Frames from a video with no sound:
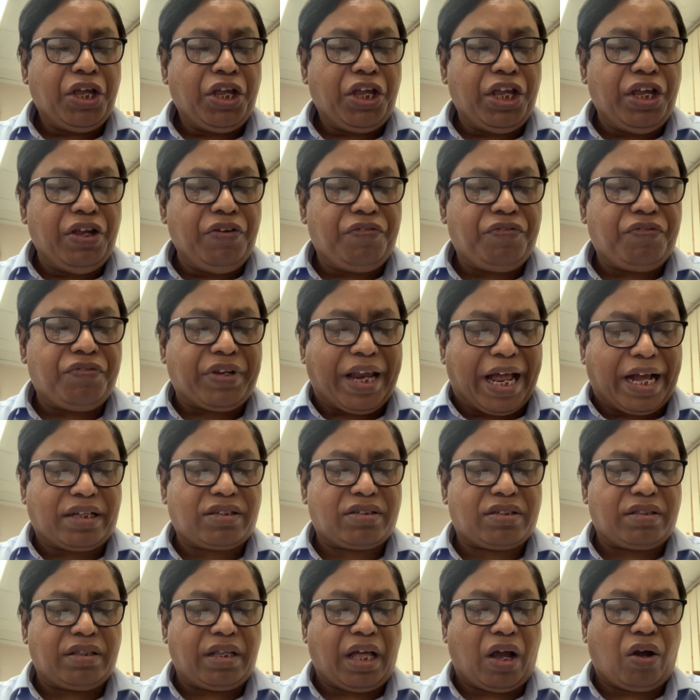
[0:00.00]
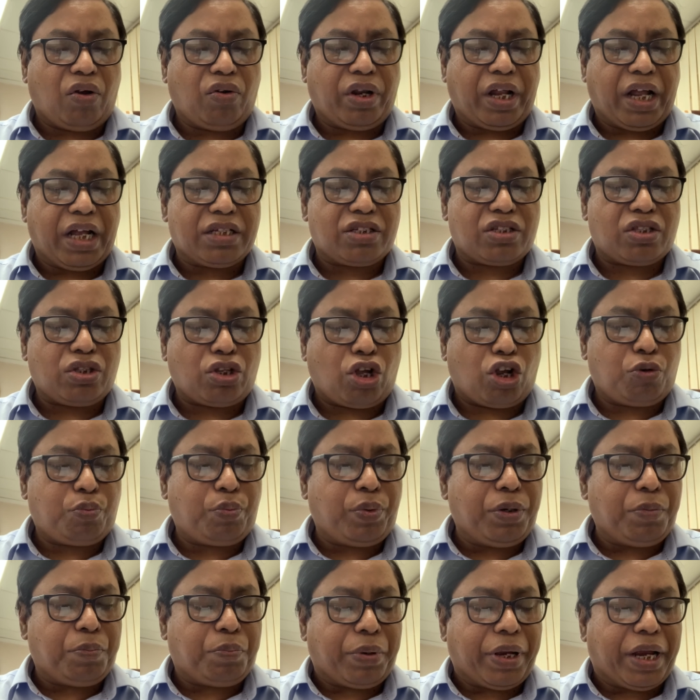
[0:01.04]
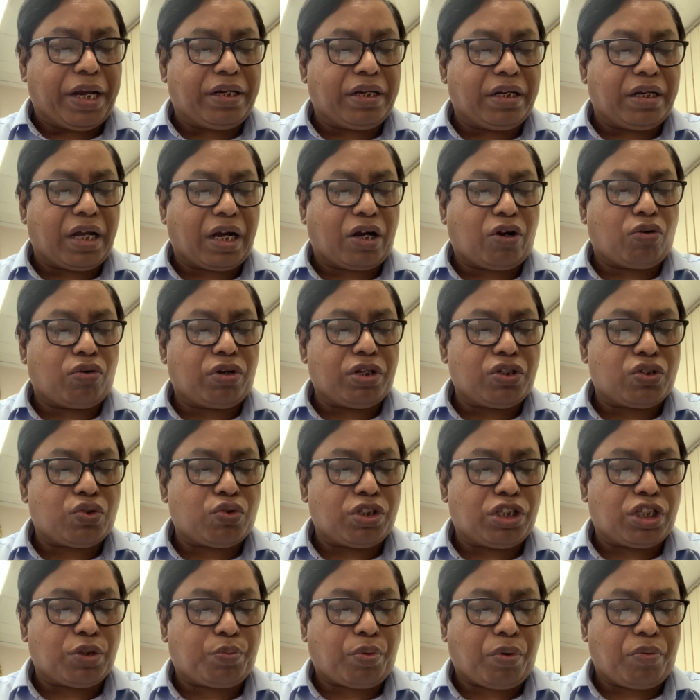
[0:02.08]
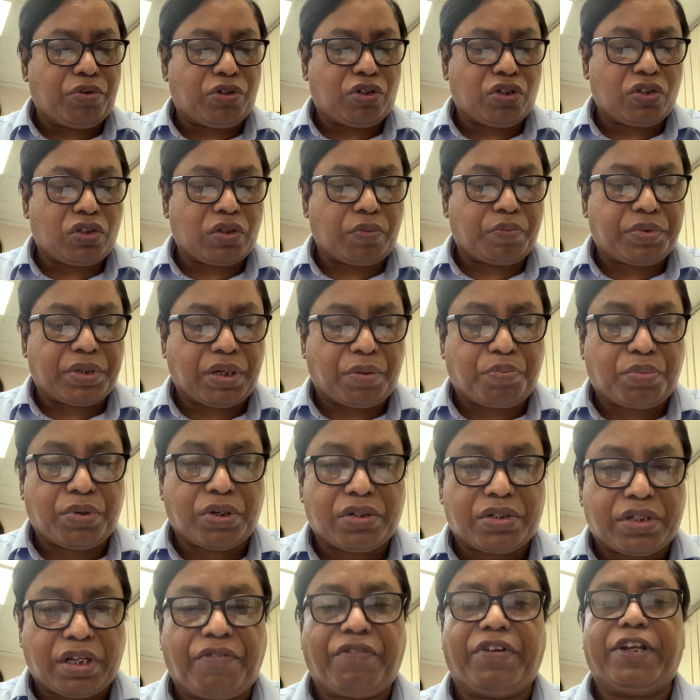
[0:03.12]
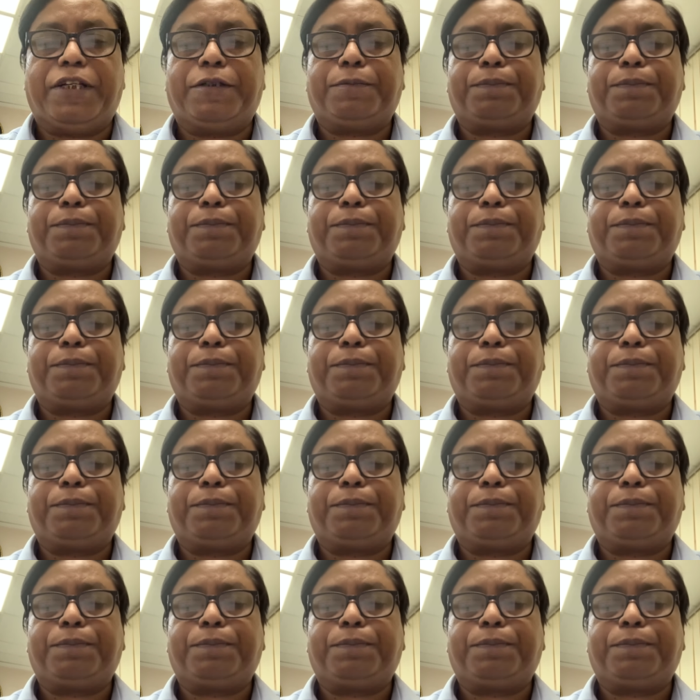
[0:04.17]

if tax thereon has not been paid in accordance with the provisions of chapter 7.